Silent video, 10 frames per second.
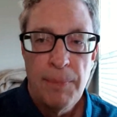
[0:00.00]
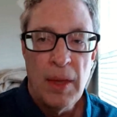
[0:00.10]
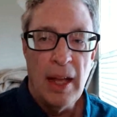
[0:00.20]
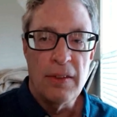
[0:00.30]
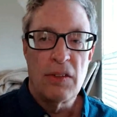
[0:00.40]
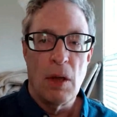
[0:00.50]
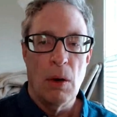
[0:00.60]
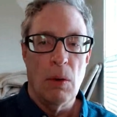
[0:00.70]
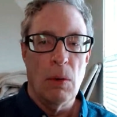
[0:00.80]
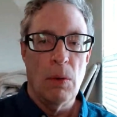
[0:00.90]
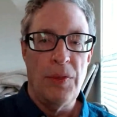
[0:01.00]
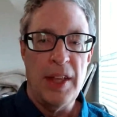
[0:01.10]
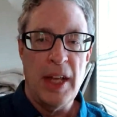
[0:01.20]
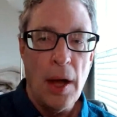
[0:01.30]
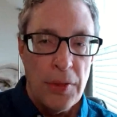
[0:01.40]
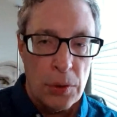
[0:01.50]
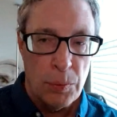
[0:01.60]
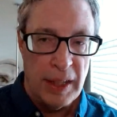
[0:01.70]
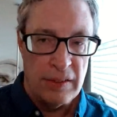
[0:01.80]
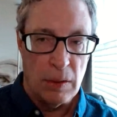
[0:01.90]
And so the other
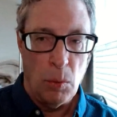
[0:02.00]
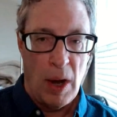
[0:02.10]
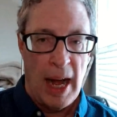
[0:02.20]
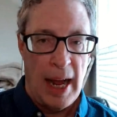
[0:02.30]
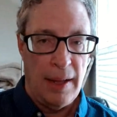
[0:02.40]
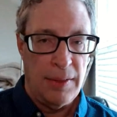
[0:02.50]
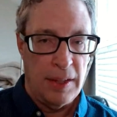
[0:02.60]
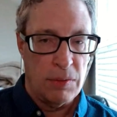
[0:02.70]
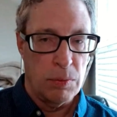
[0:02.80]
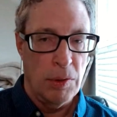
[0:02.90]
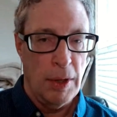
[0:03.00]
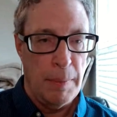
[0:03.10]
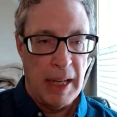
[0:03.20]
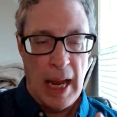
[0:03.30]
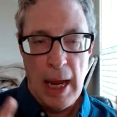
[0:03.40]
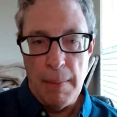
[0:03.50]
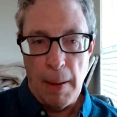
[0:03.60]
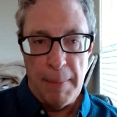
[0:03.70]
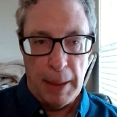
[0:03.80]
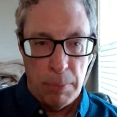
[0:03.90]
reason why this really became a
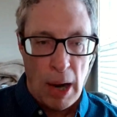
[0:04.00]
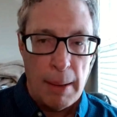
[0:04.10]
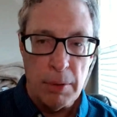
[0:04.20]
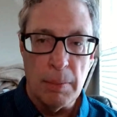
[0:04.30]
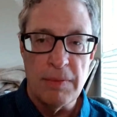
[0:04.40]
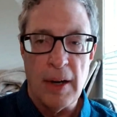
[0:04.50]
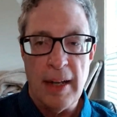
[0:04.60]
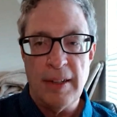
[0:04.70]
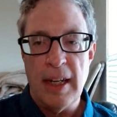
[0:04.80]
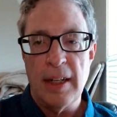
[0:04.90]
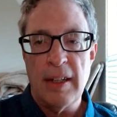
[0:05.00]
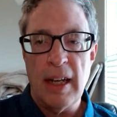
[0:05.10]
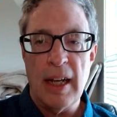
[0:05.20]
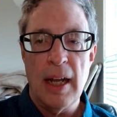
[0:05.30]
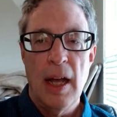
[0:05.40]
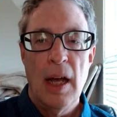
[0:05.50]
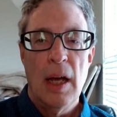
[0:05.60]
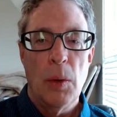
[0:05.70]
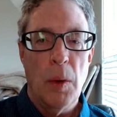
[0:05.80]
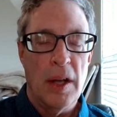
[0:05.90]
big problem for AT&T
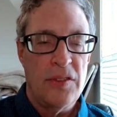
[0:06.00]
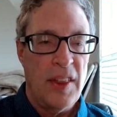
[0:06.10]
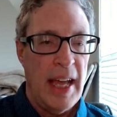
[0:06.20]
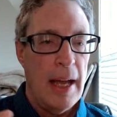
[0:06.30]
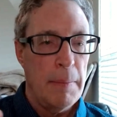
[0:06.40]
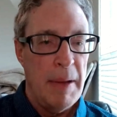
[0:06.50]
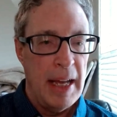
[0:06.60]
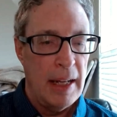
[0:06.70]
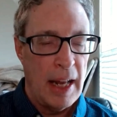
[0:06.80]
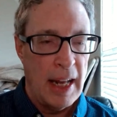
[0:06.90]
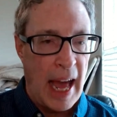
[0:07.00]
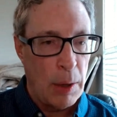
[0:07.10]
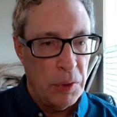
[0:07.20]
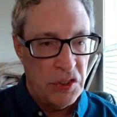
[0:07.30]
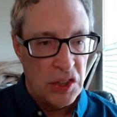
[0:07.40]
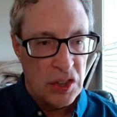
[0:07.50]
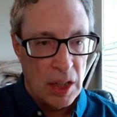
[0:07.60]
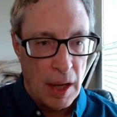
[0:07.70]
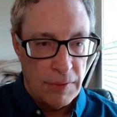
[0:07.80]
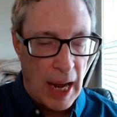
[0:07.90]
was they had made an acquisition
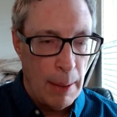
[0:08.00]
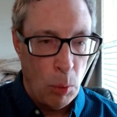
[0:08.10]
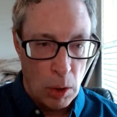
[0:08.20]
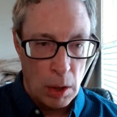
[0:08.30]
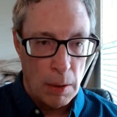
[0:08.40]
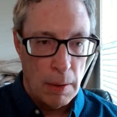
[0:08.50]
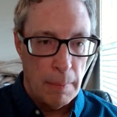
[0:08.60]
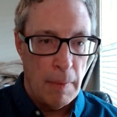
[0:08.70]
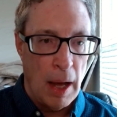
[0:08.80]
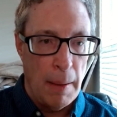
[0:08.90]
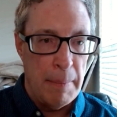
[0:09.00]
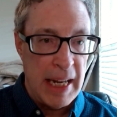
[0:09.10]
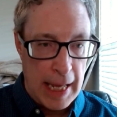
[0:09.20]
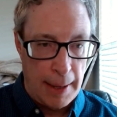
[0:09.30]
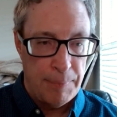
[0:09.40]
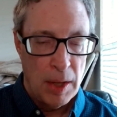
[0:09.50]
of Time Warner Media.